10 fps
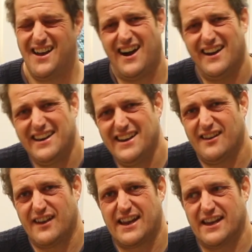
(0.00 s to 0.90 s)
I didn't
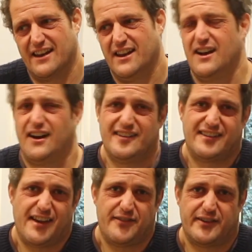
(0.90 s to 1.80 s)
like it. I
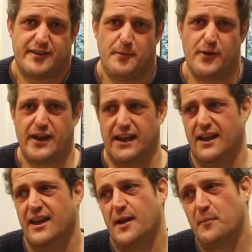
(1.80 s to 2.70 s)
discovered smoking
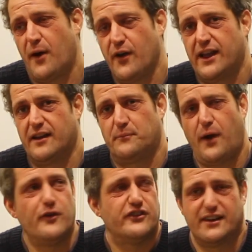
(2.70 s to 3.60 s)
and
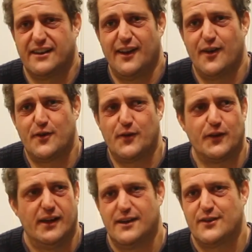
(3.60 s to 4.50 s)
poaching the local
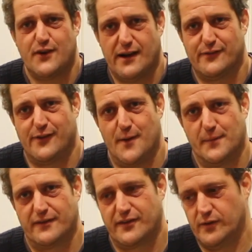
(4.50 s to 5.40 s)
trout farm
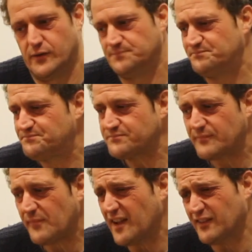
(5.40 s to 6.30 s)
at school.
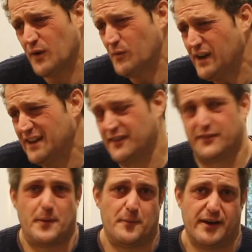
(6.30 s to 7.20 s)
So I really just
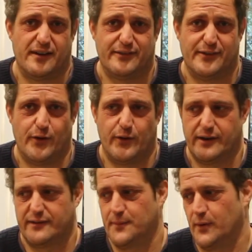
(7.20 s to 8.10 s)
spent my life
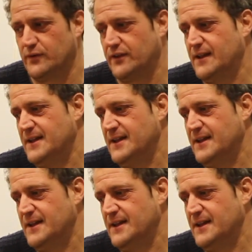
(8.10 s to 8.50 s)
avoiding sports.